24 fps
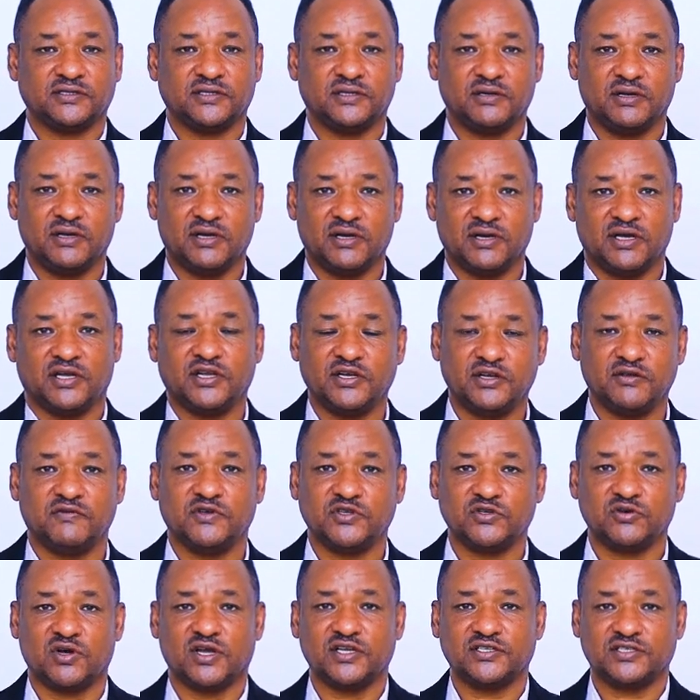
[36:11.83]
the
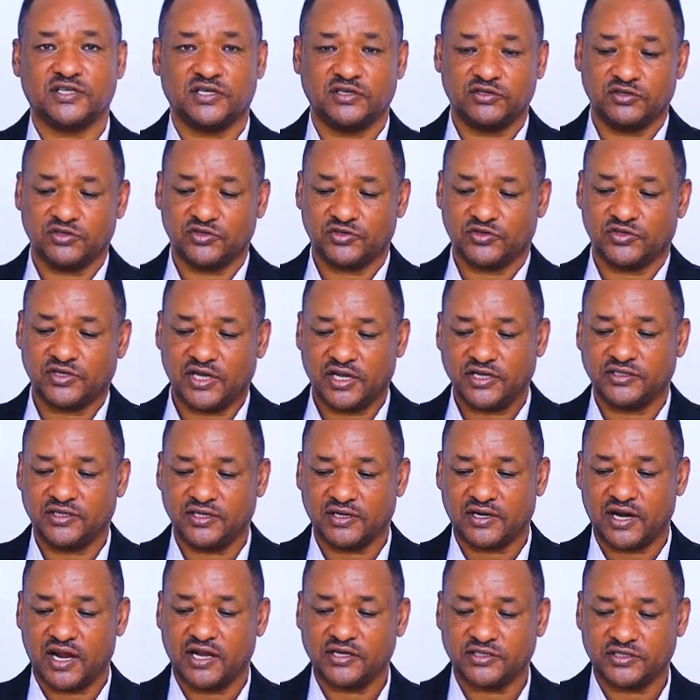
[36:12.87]
individuals and the society
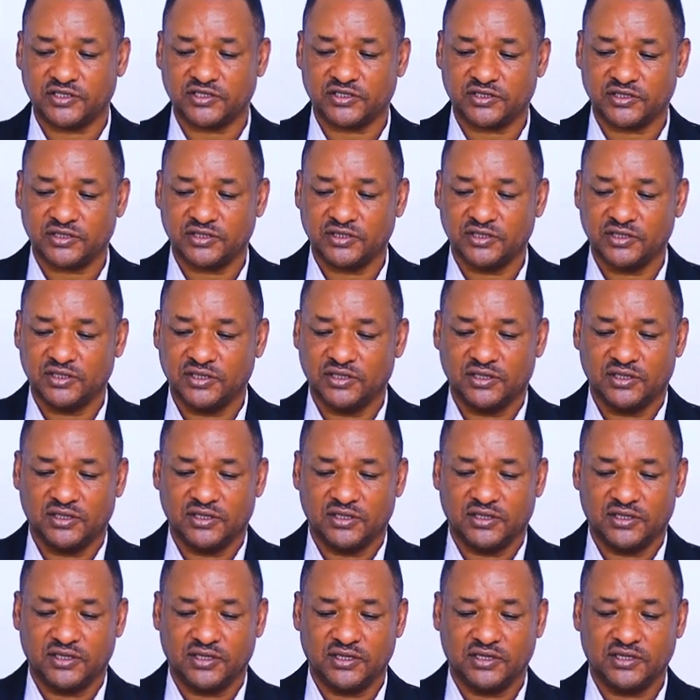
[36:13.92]
rights
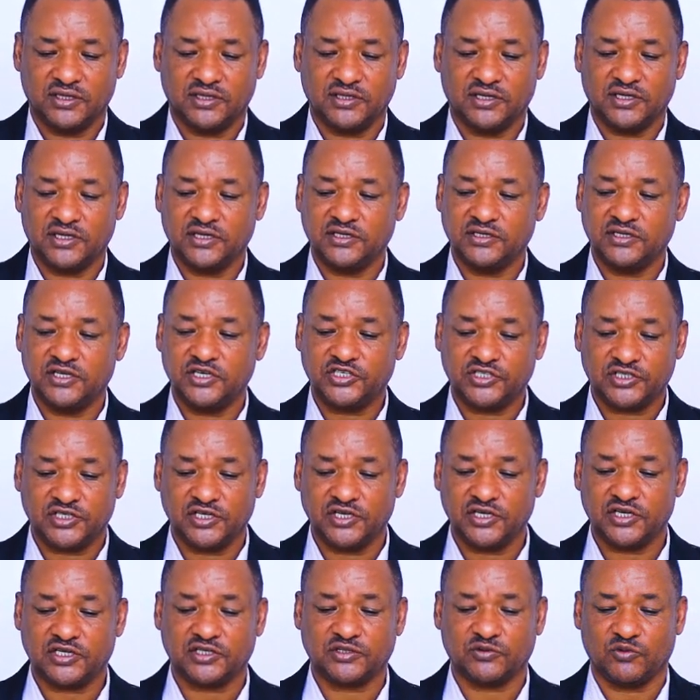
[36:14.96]
in
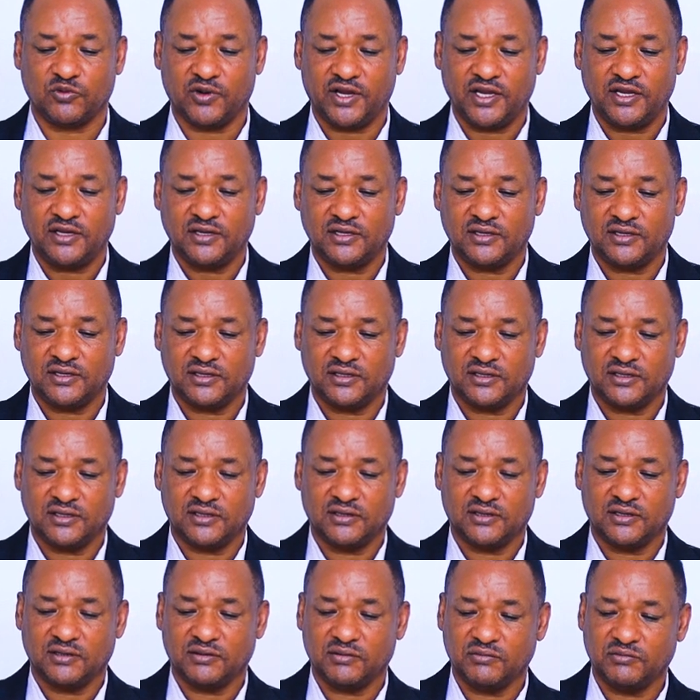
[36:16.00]
distinct way,
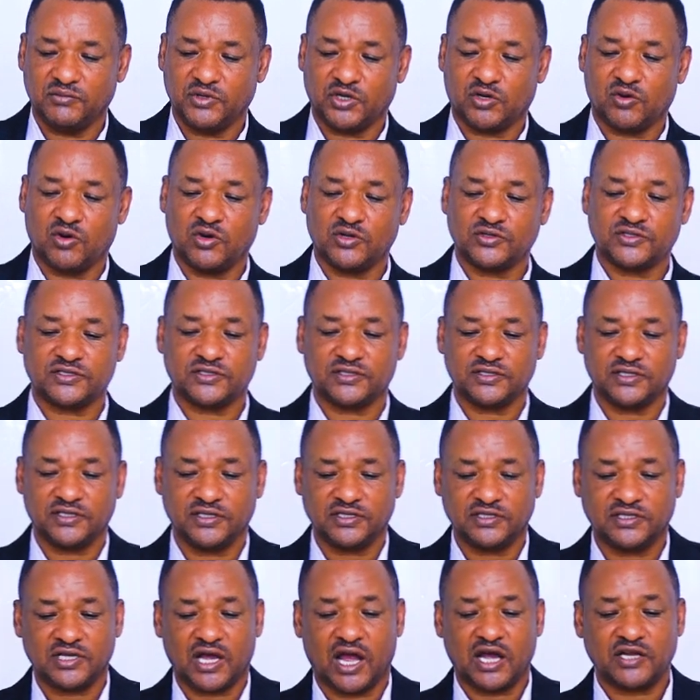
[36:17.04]
because
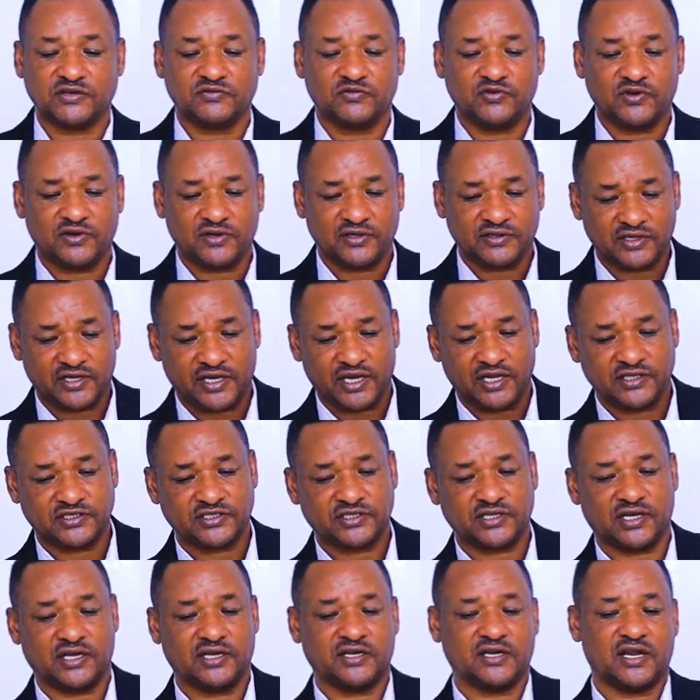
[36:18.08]
it
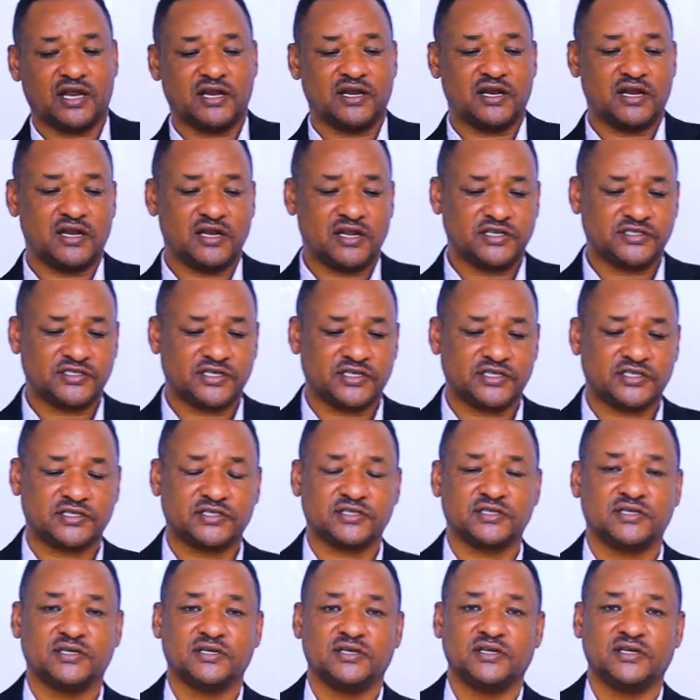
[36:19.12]
advocates and analyzes